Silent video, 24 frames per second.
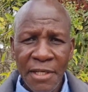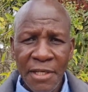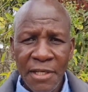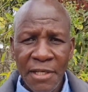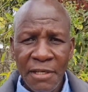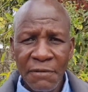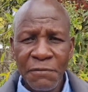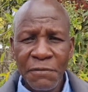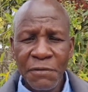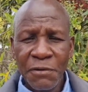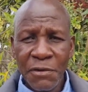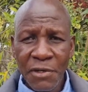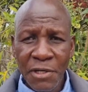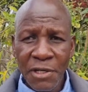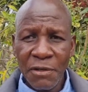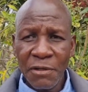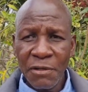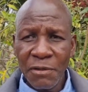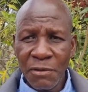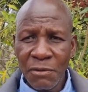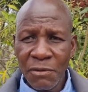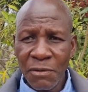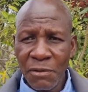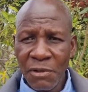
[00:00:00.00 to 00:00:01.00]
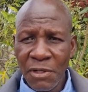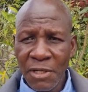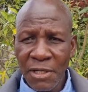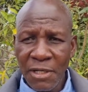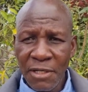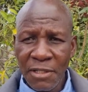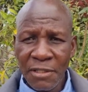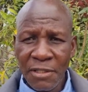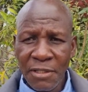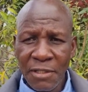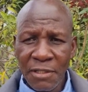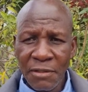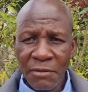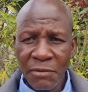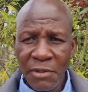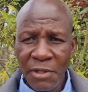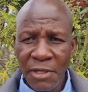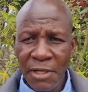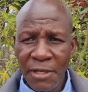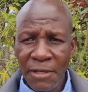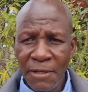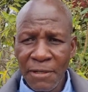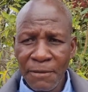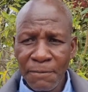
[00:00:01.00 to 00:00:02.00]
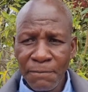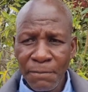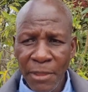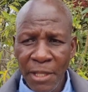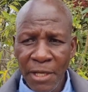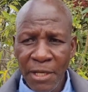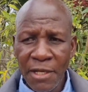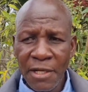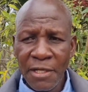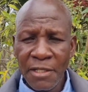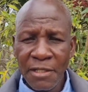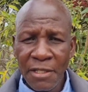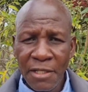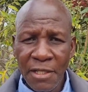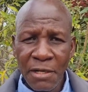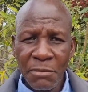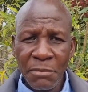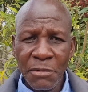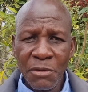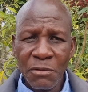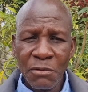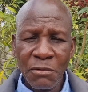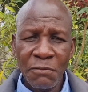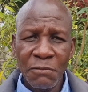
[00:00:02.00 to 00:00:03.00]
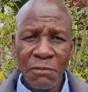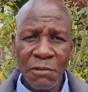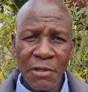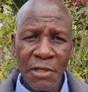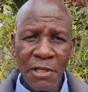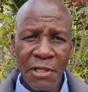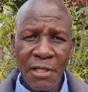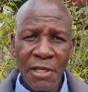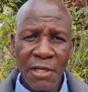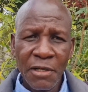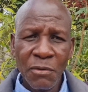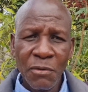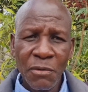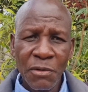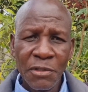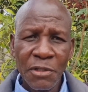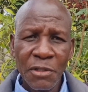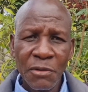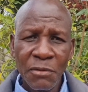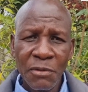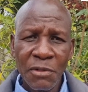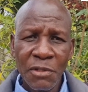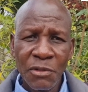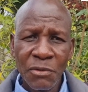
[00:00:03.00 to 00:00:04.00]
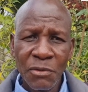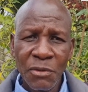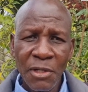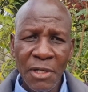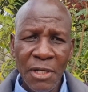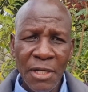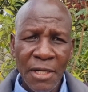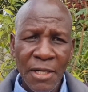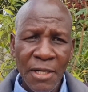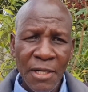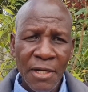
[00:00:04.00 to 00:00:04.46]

If you grow grasses, we are increasing the amount of water that goes into the soil.